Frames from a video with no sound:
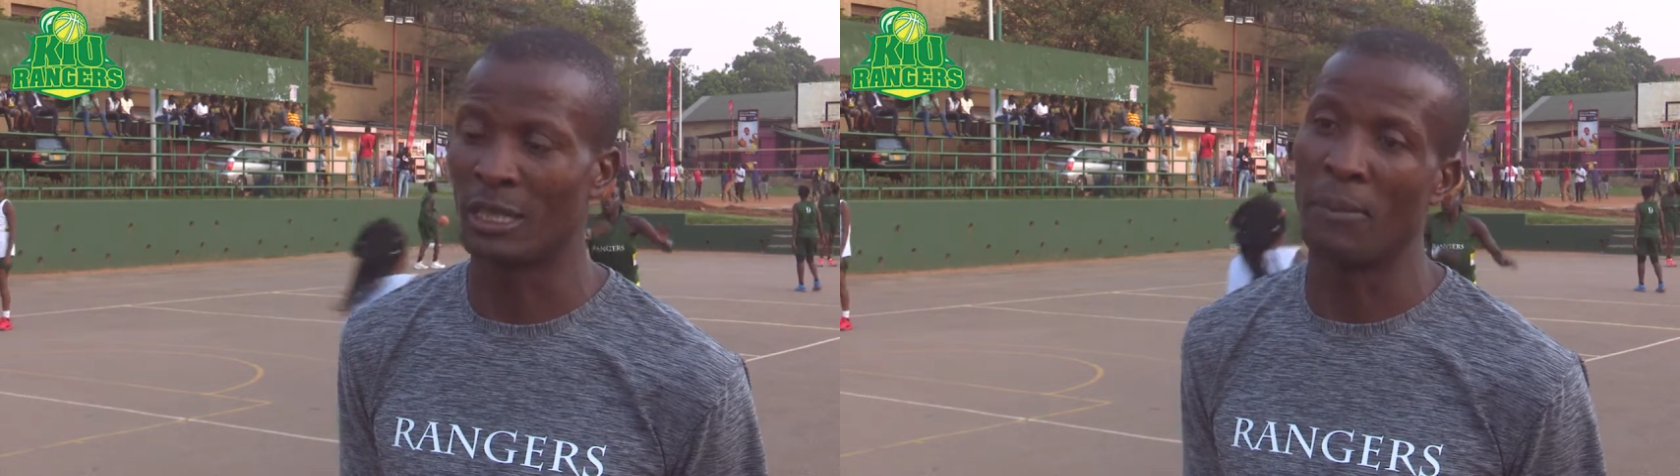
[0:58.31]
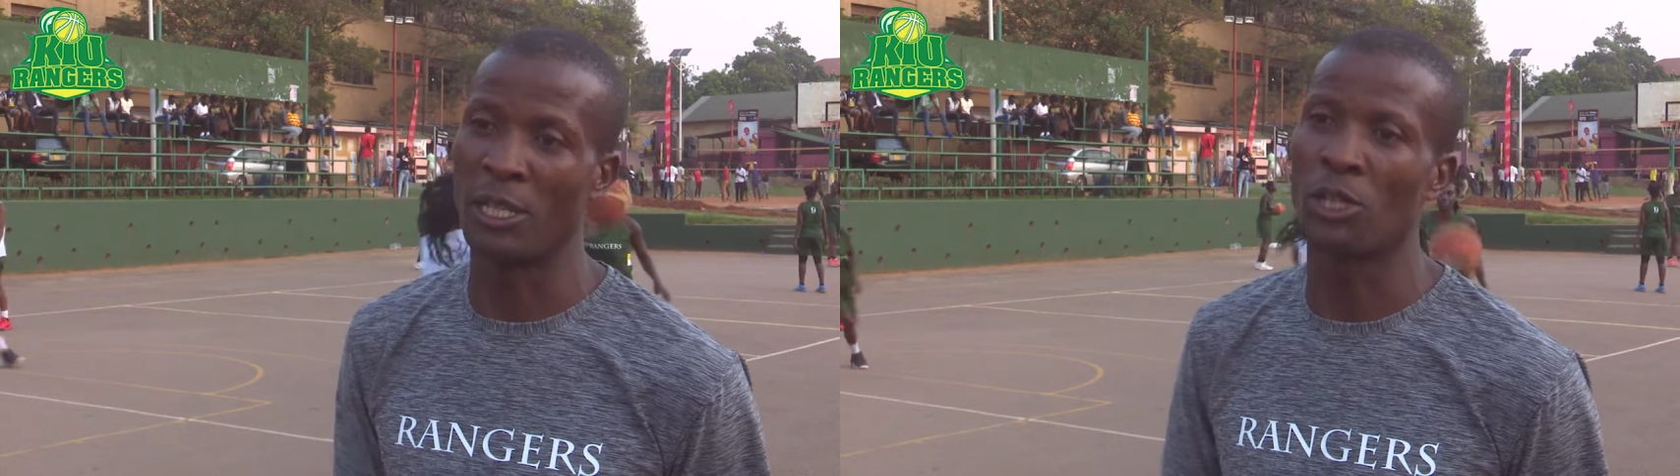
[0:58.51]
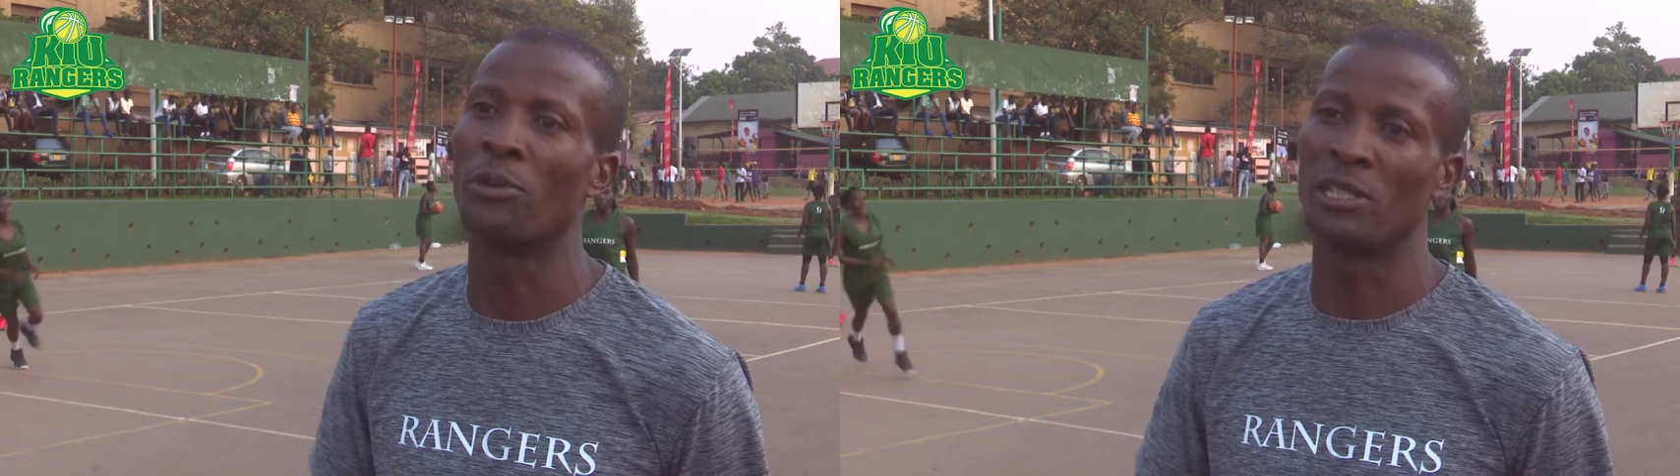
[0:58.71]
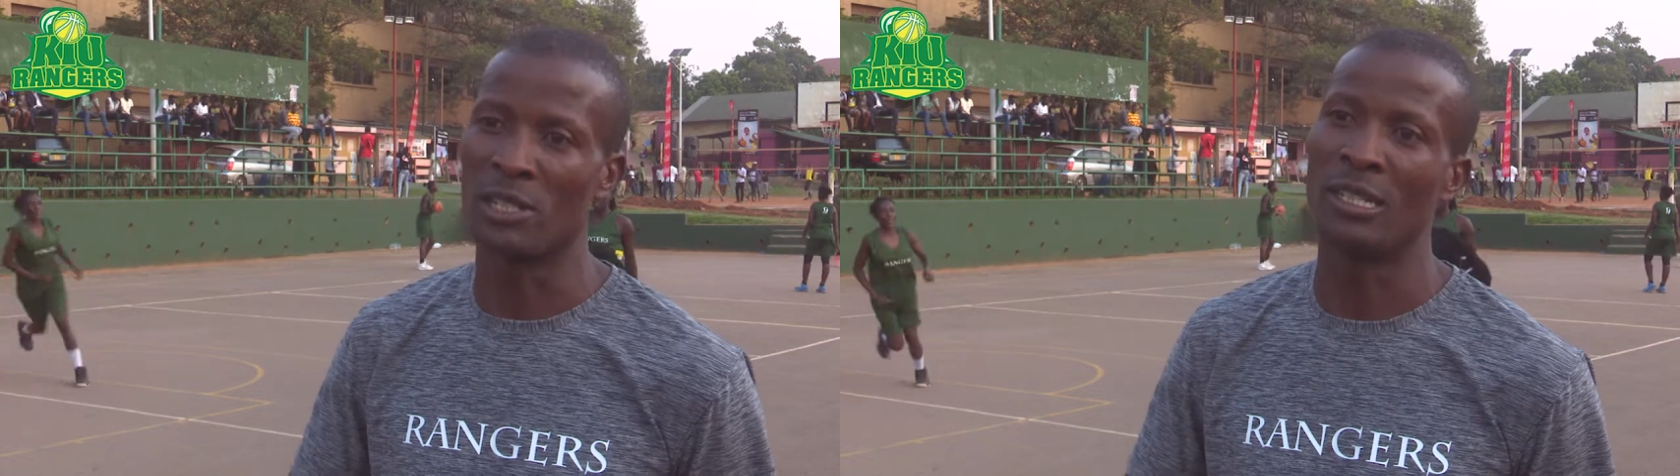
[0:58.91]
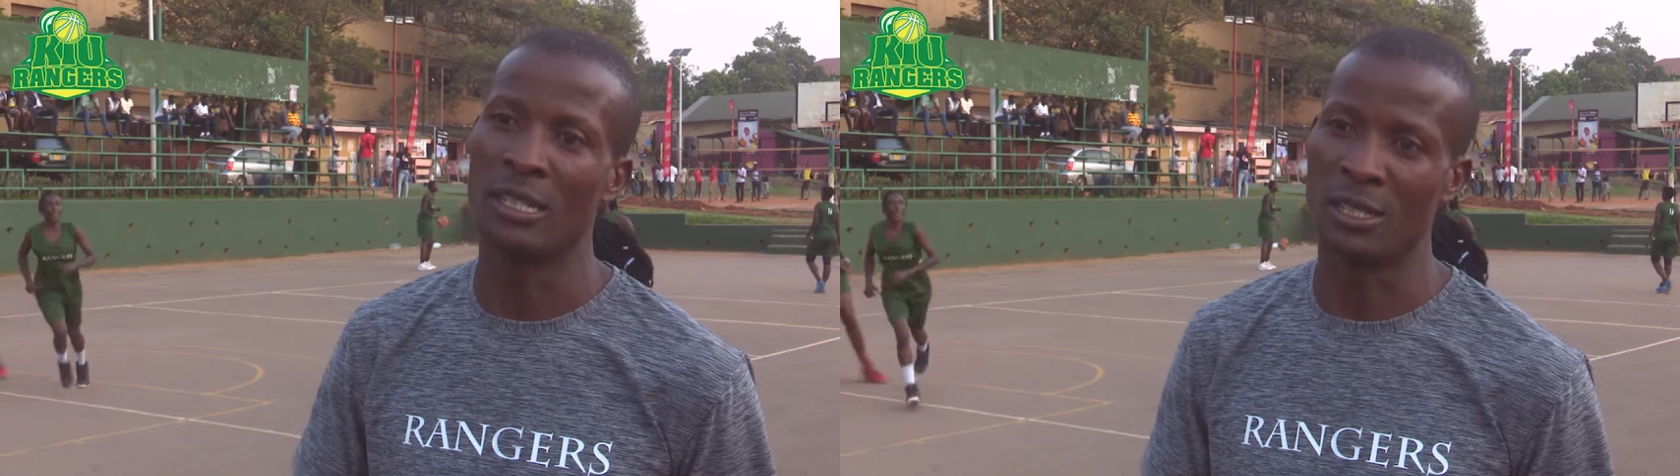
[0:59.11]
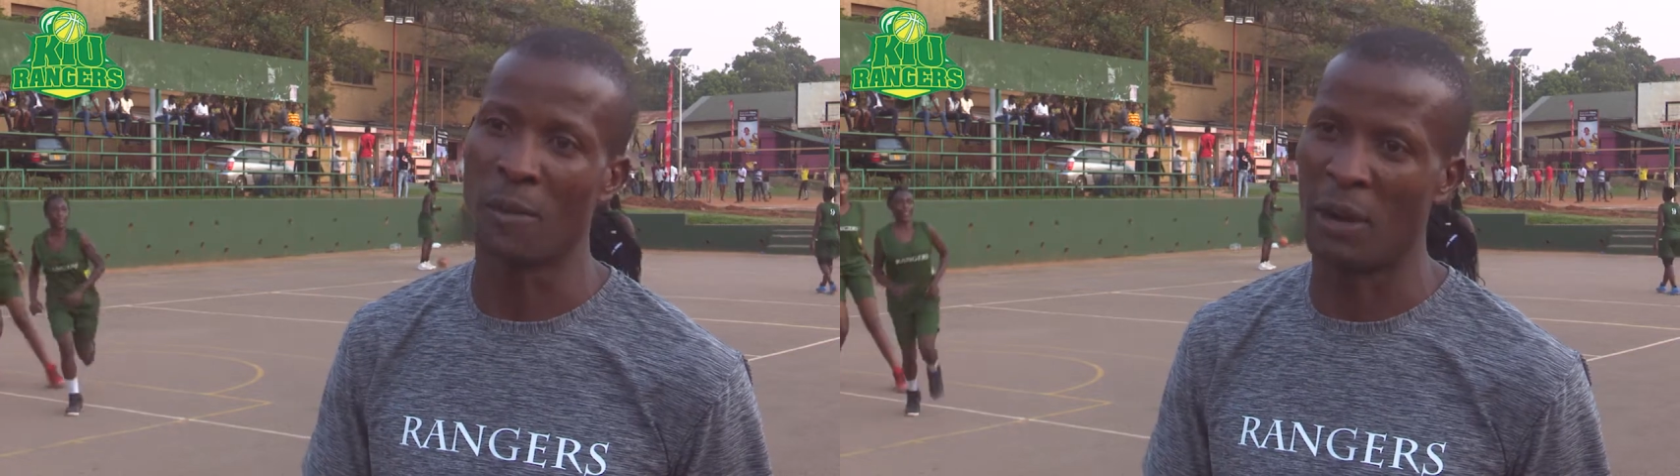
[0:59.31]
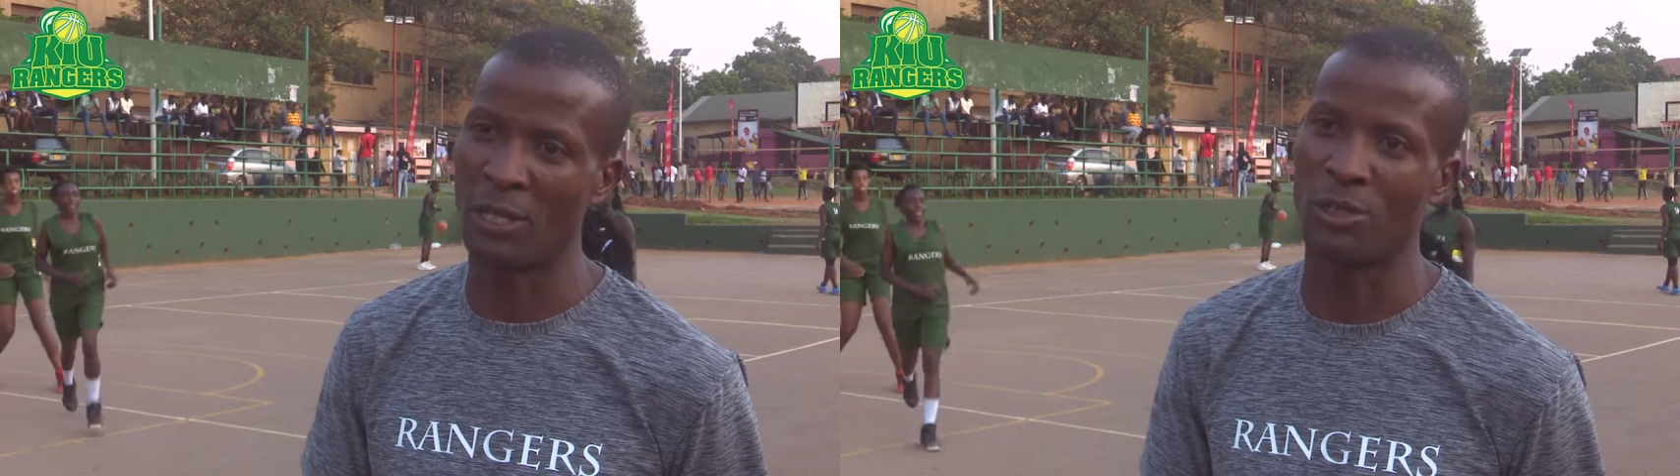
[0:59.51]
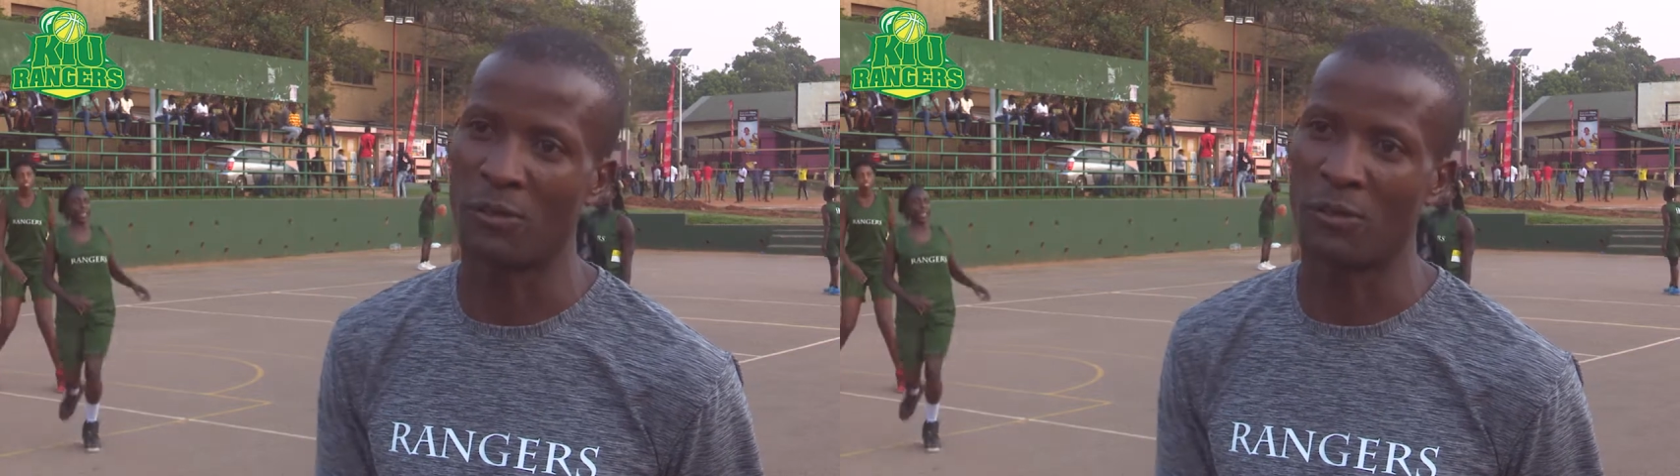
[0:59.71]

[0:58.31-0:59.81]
the majority is a bunch